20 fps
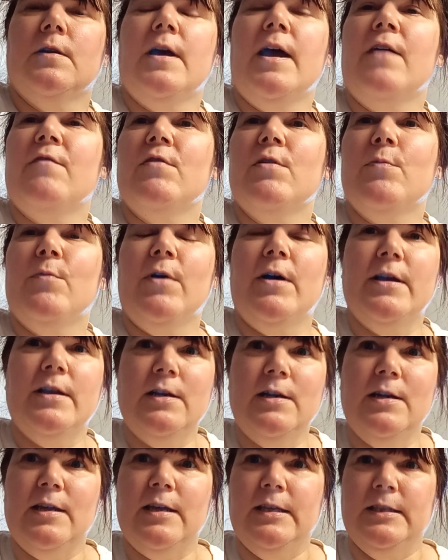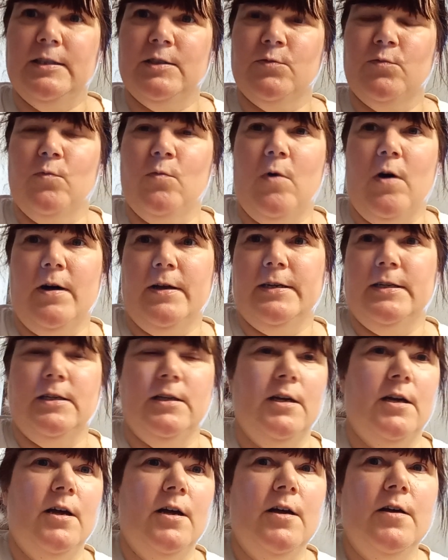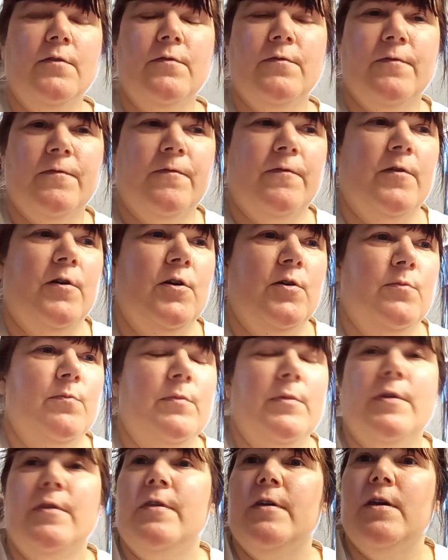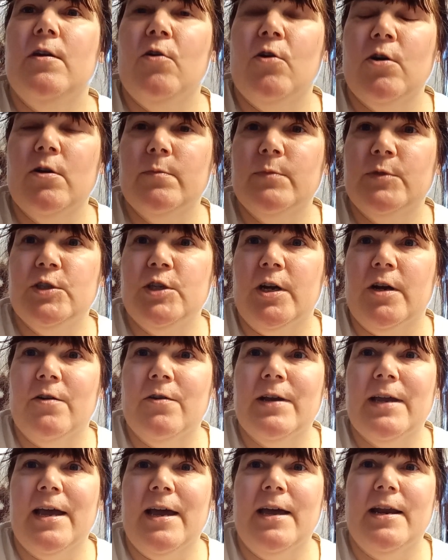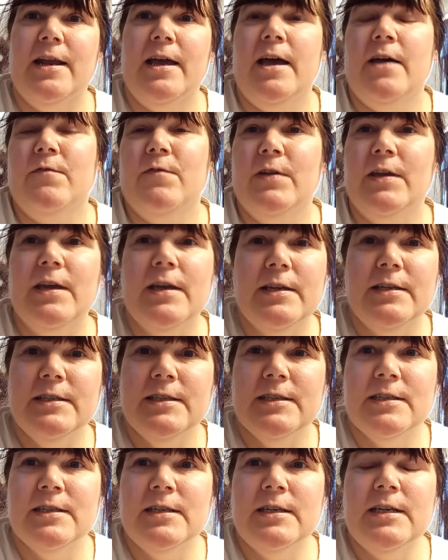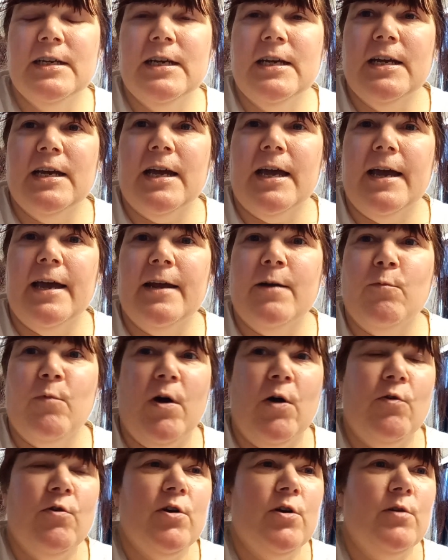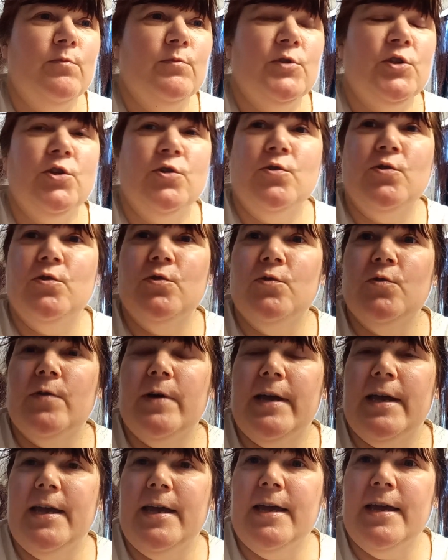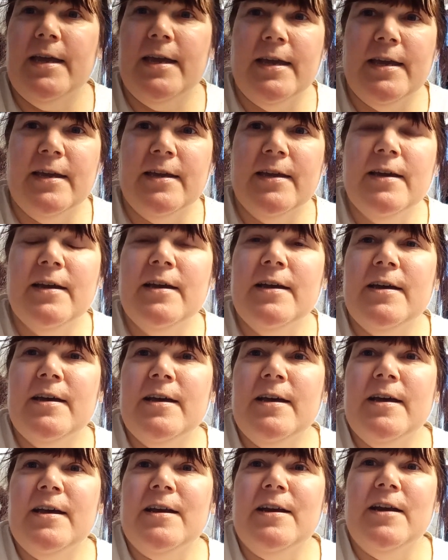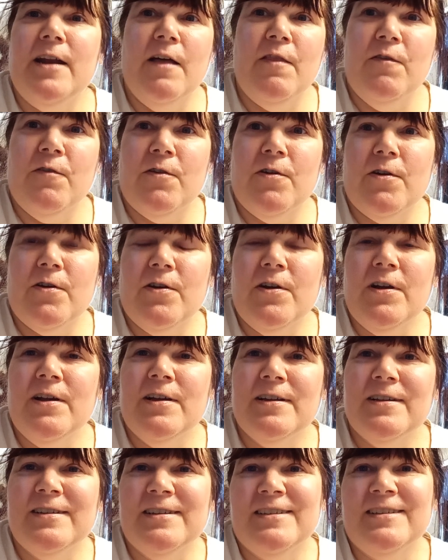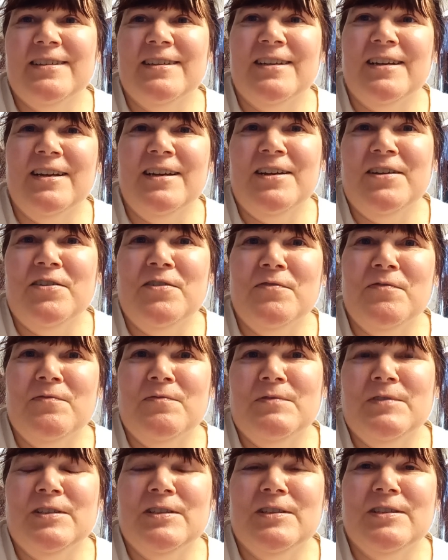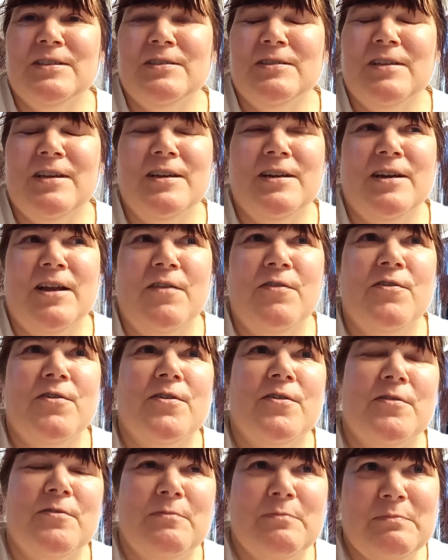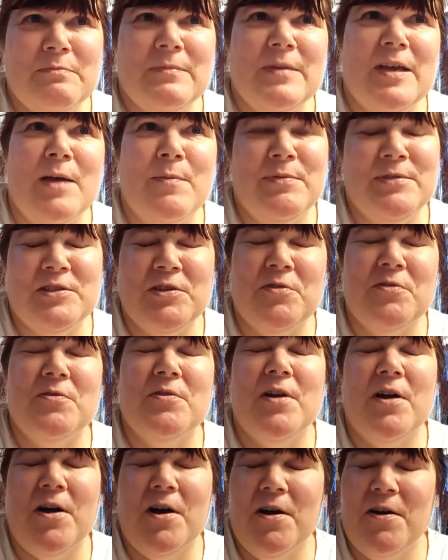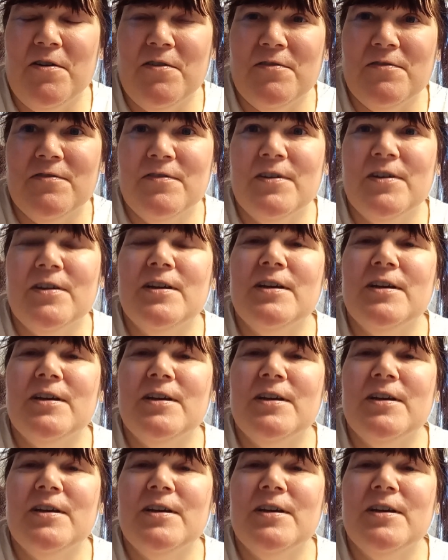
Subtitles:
Hi everyone, it's Wanda from the Armchair Cat Advocate, and welcome to another uh, another episode of